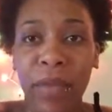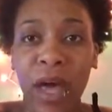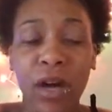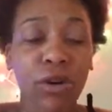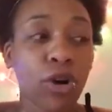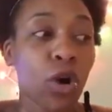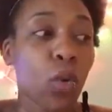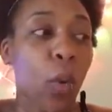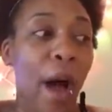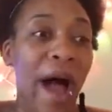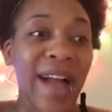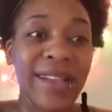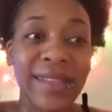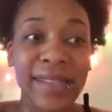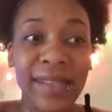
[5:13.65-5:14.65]
I don't know
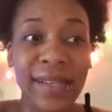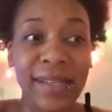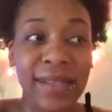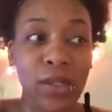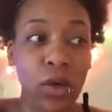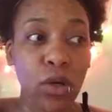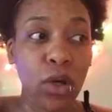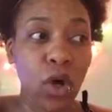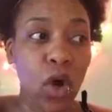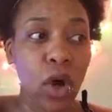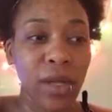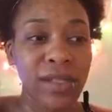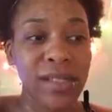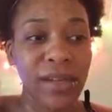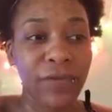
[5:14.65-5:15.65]
why it took so
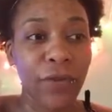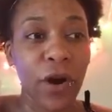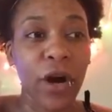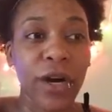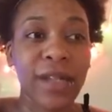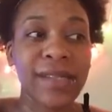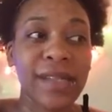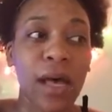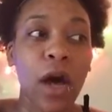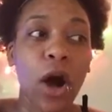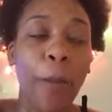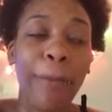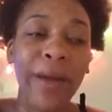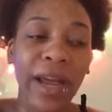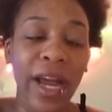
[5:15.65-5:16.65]
long for her to tell
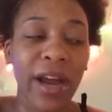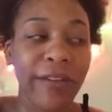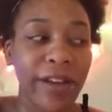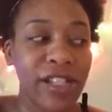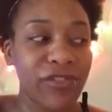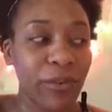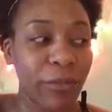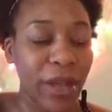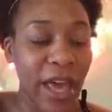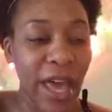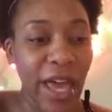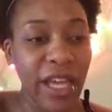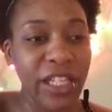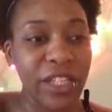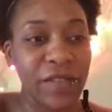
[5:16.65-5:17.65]
her parents. From the
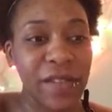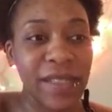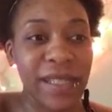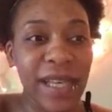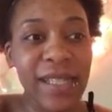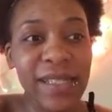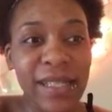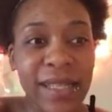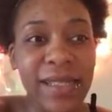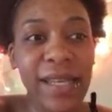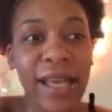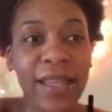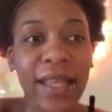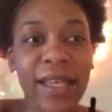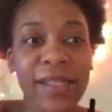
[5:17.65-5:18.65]
age of 6 to
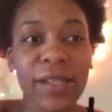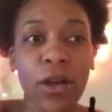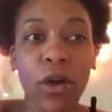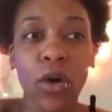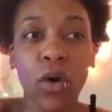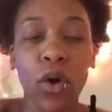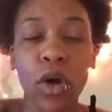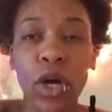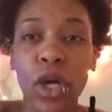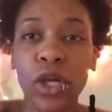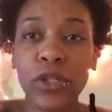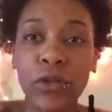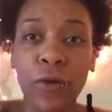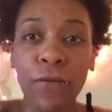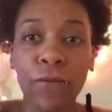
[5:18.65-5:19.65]
10 years old,
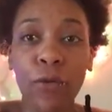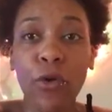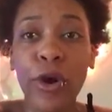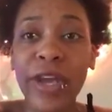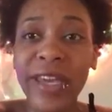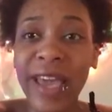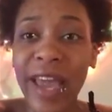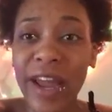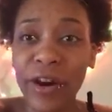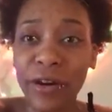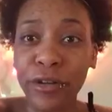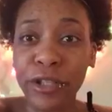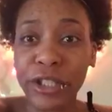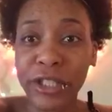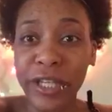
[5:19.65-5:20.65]
so 4
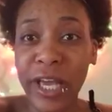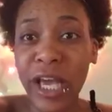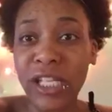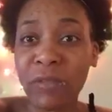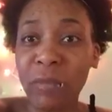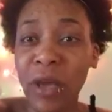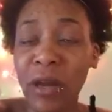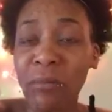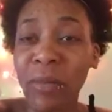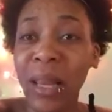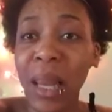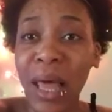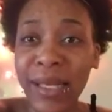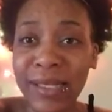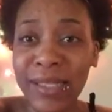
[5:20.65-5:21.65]
years she has been
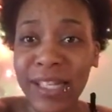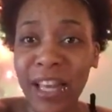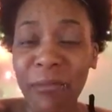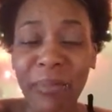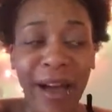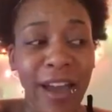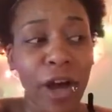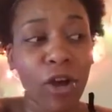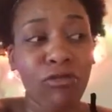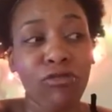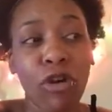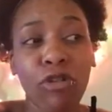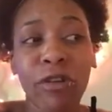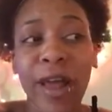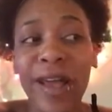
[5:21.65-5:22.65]
molested by a
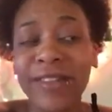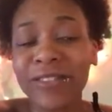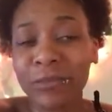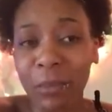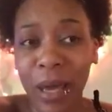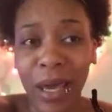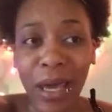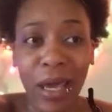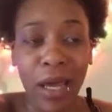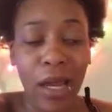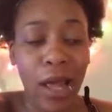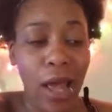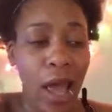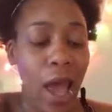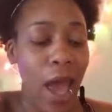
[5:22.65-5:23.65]
grown-ass
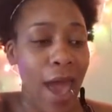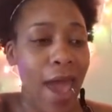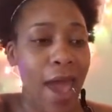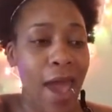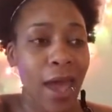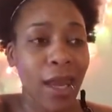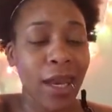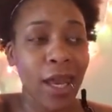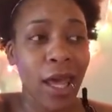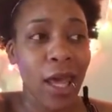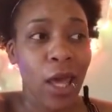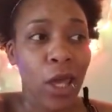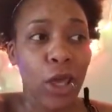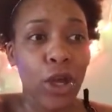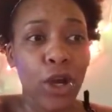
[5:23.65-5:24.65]
man, and,
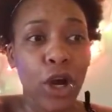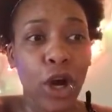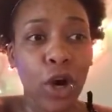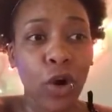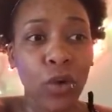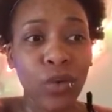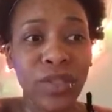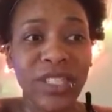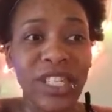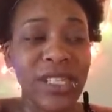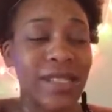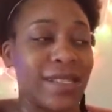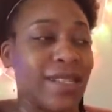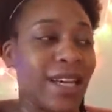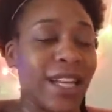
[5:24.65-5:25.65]
you know,
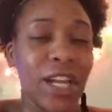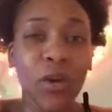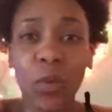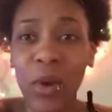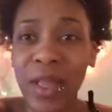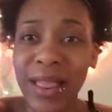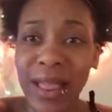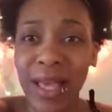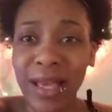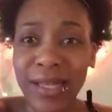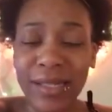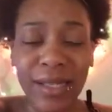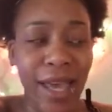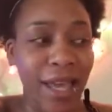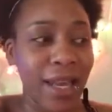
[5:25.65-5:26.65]
just dealing with
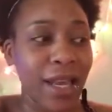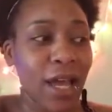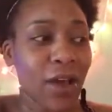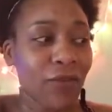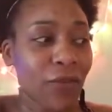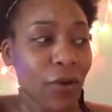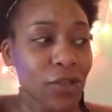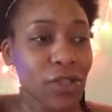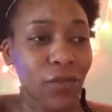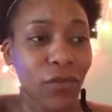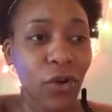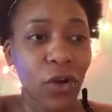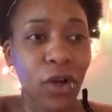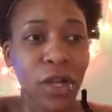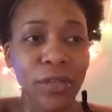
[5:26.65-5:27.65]
this. And first
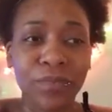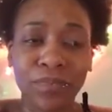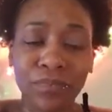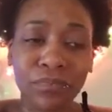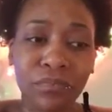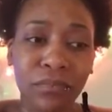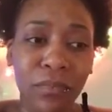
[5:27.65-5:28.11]
of all,